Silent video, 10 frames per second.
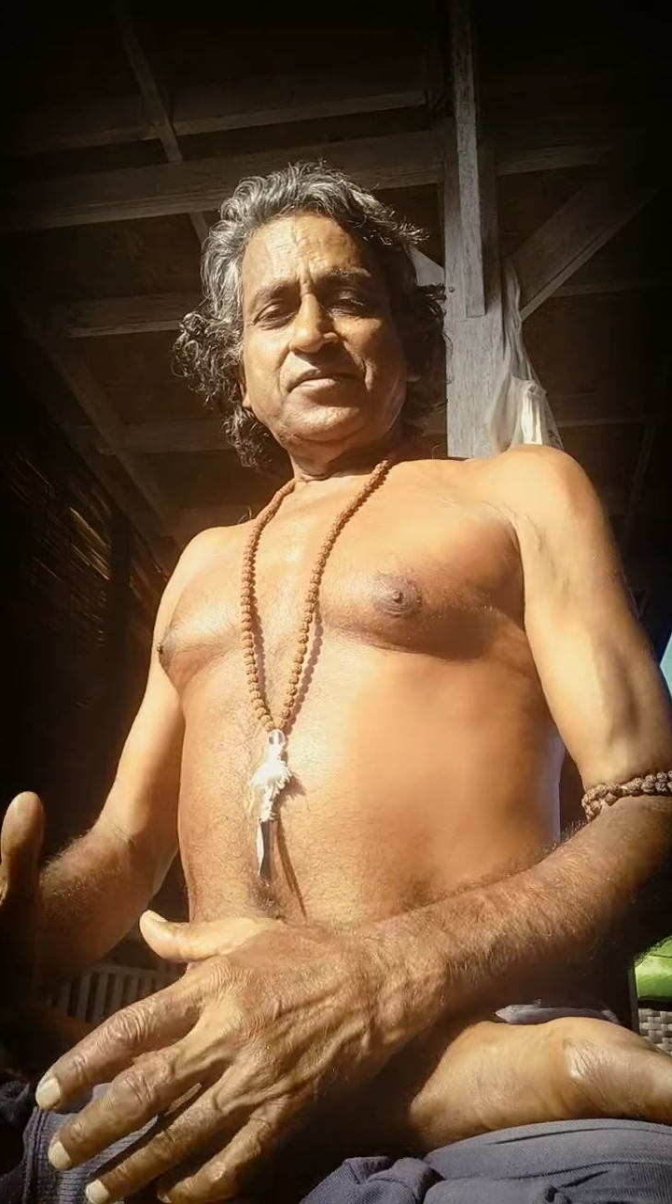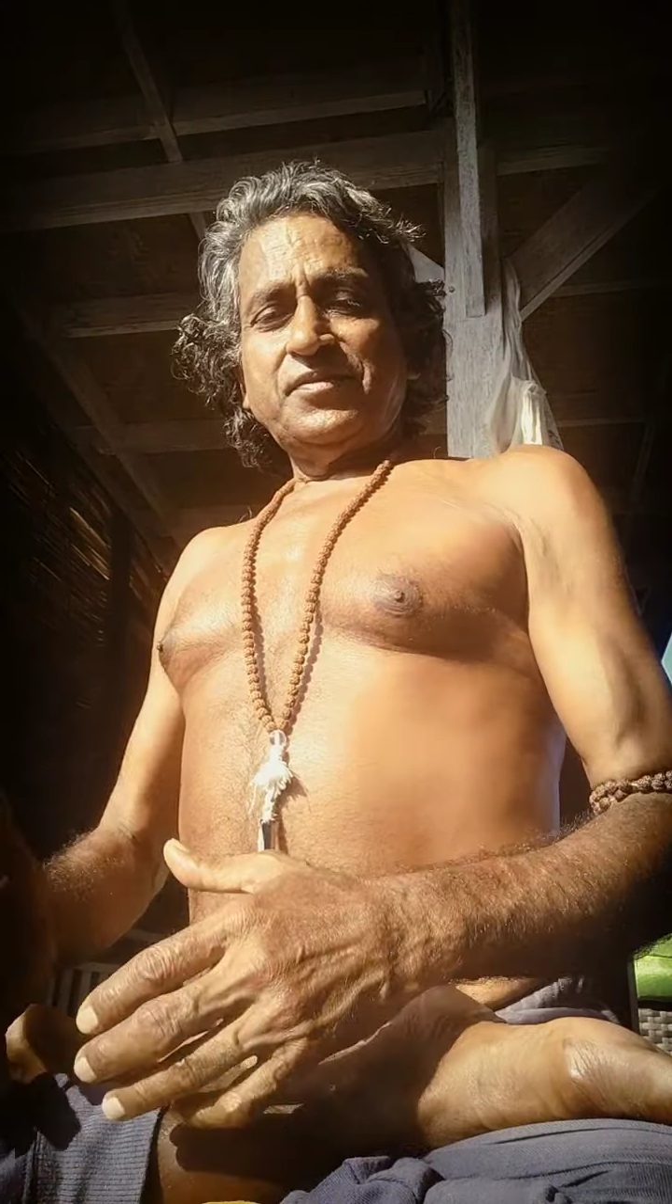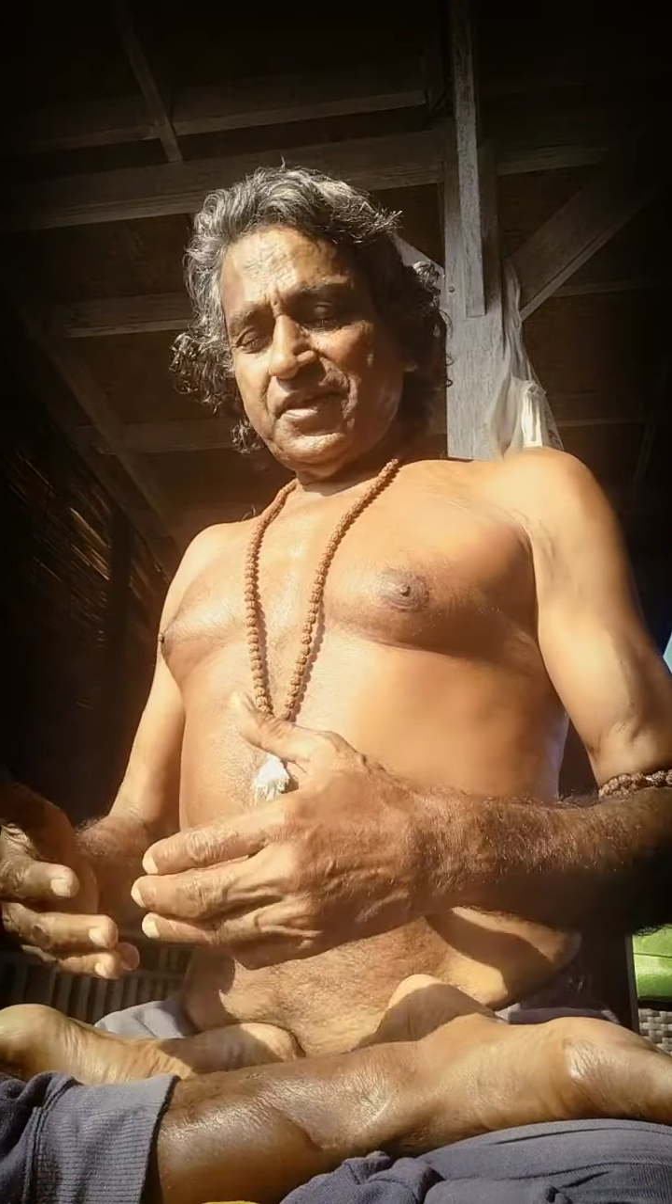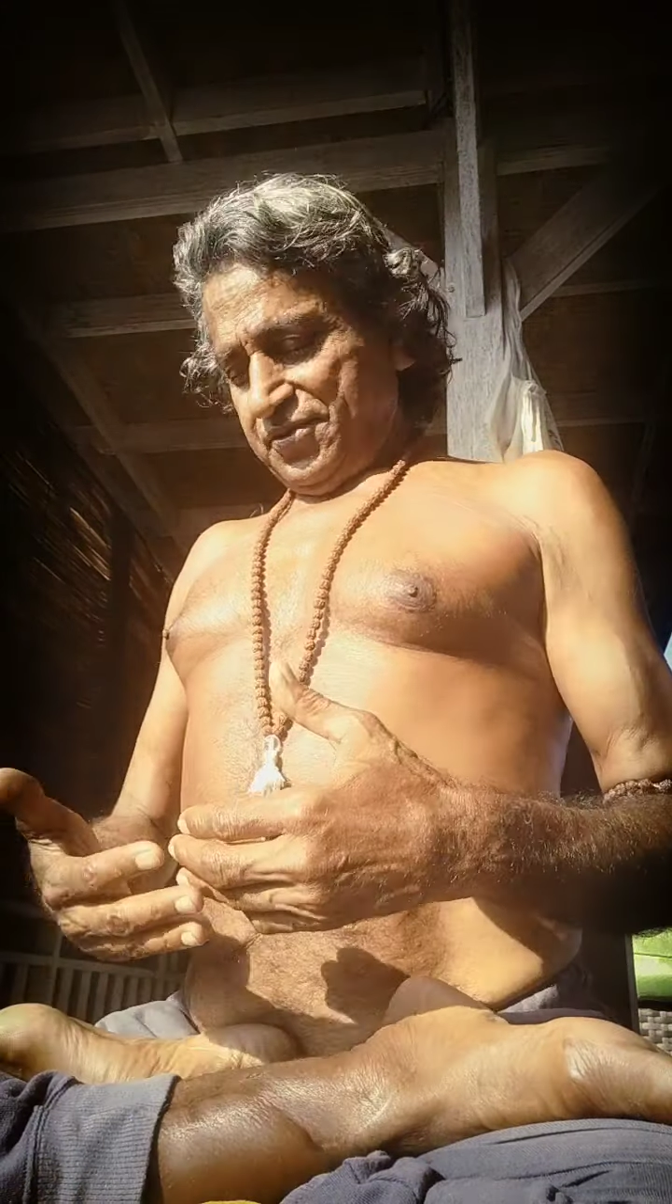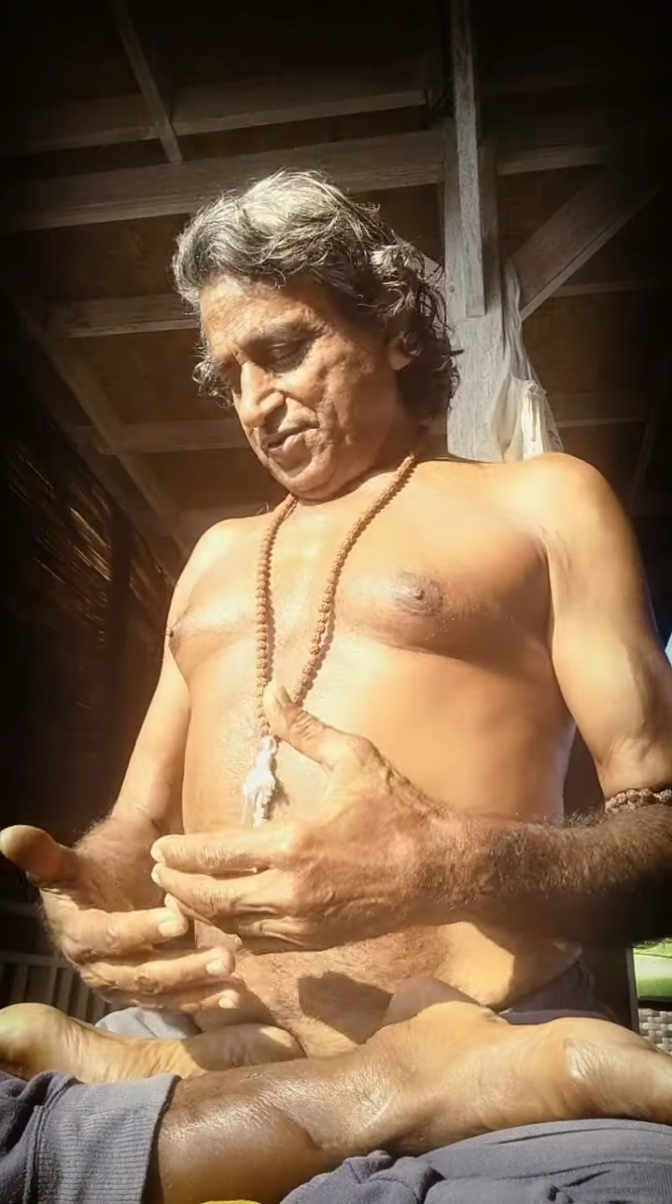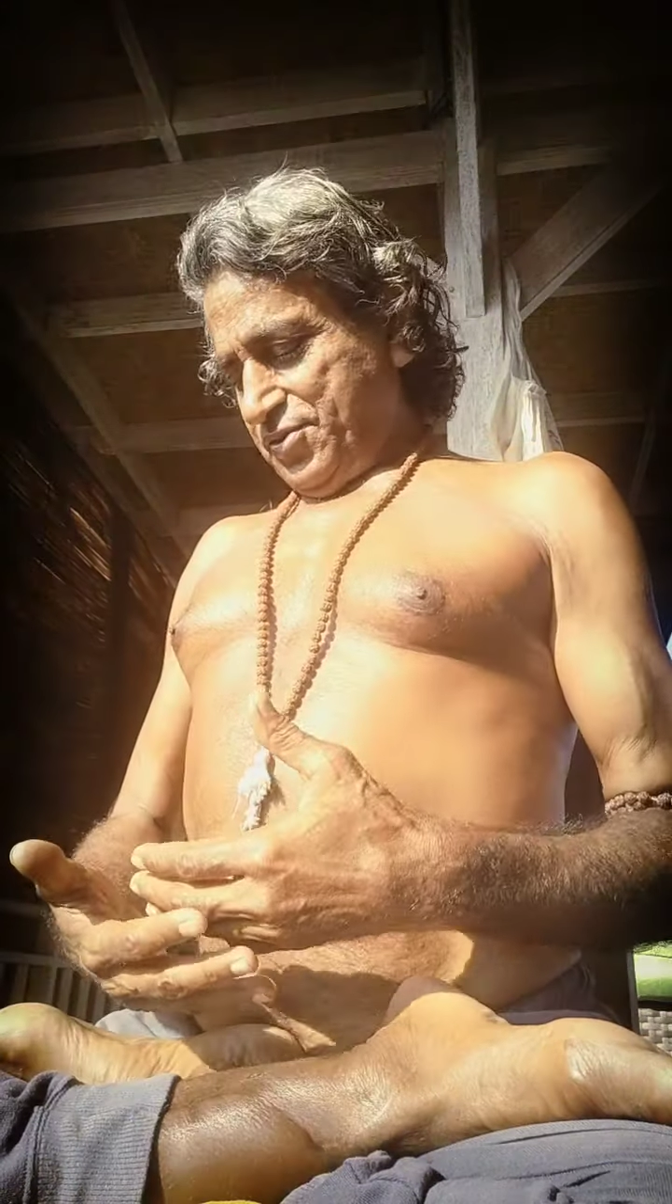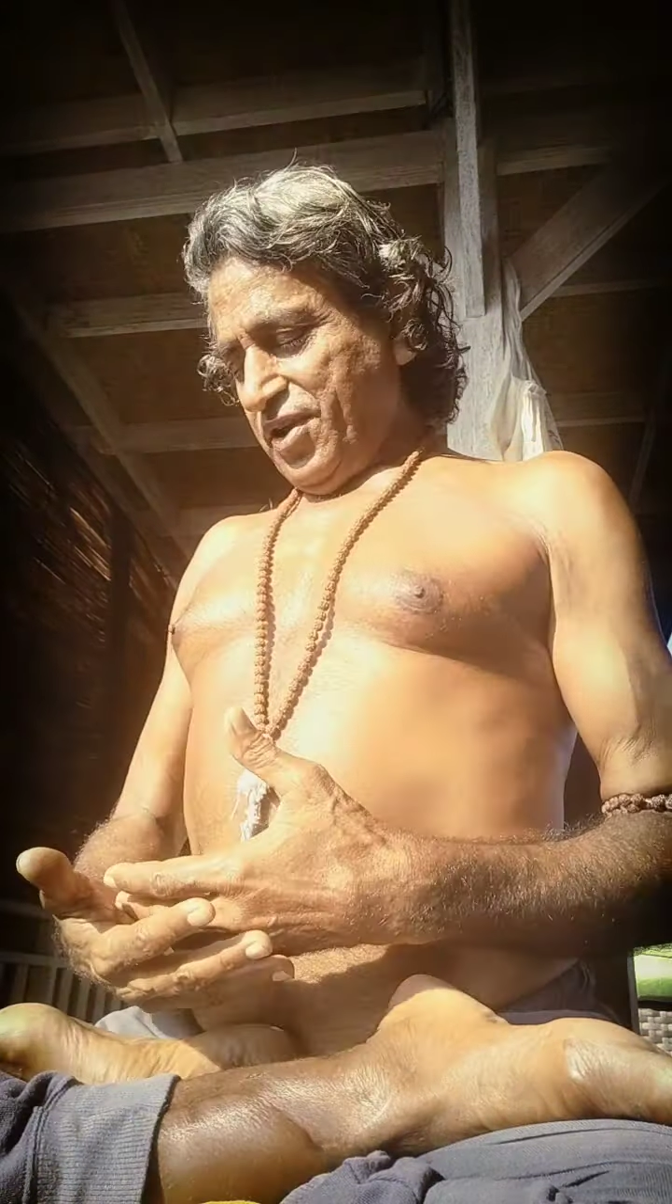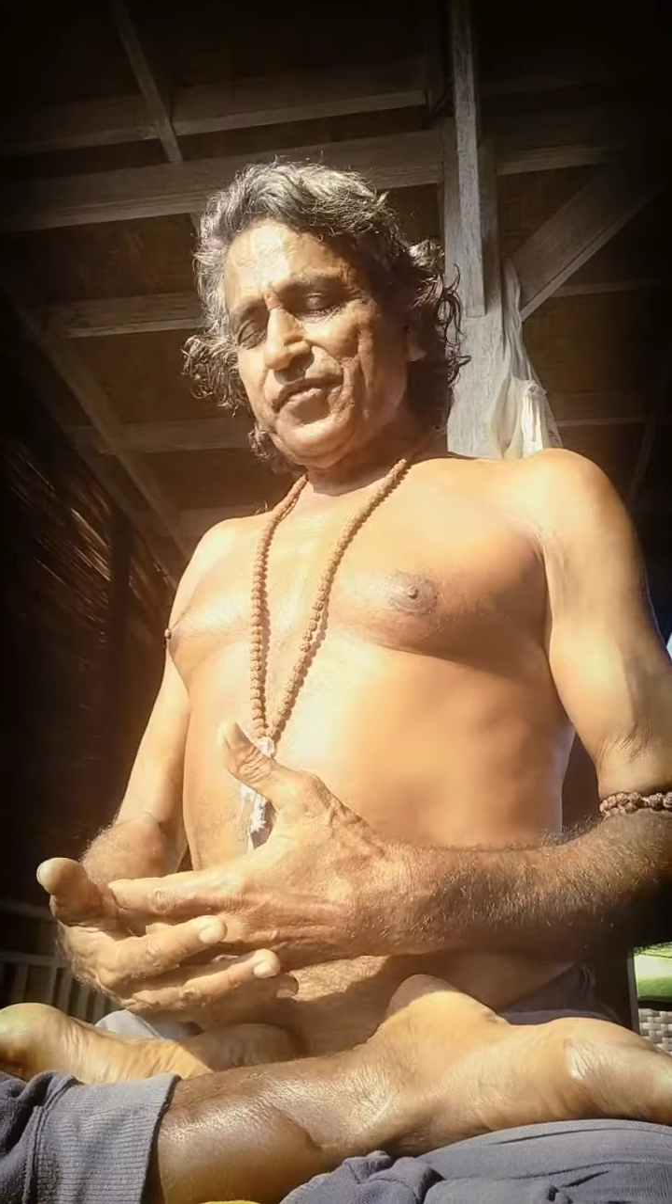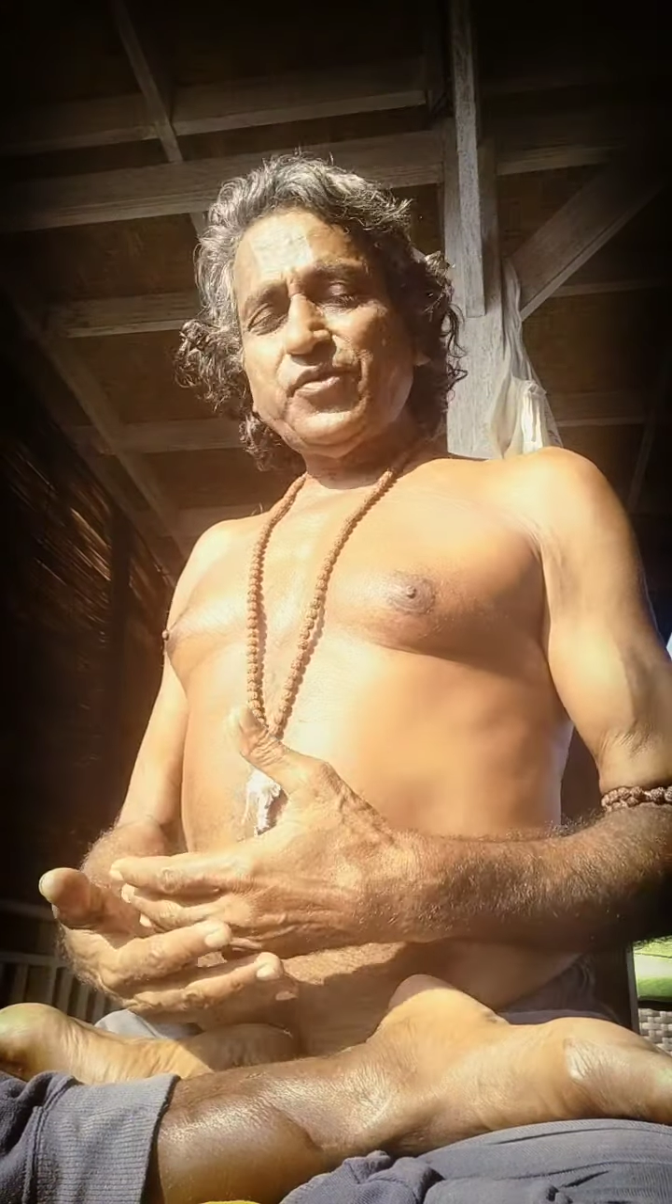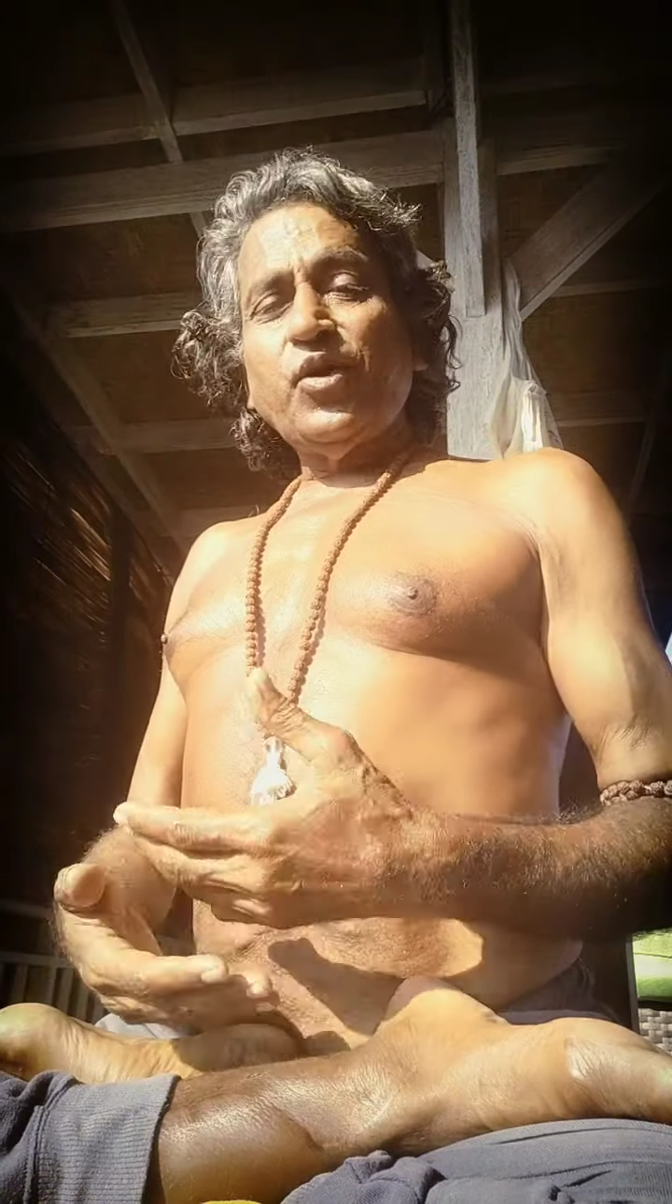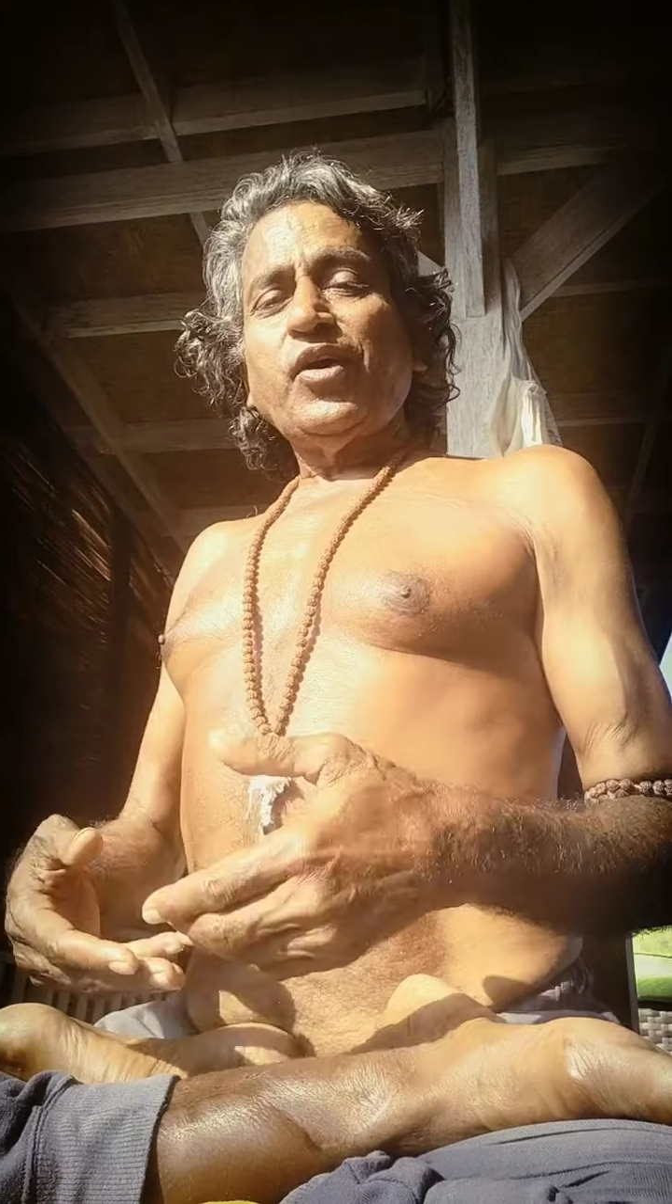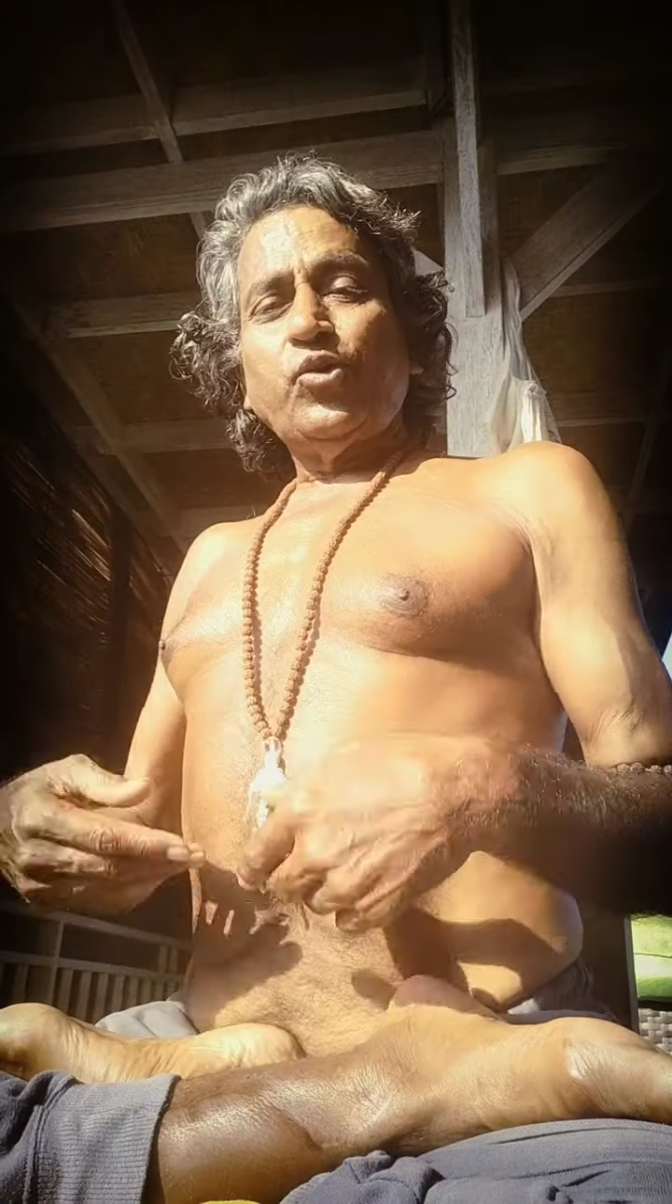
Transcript: This, you have to,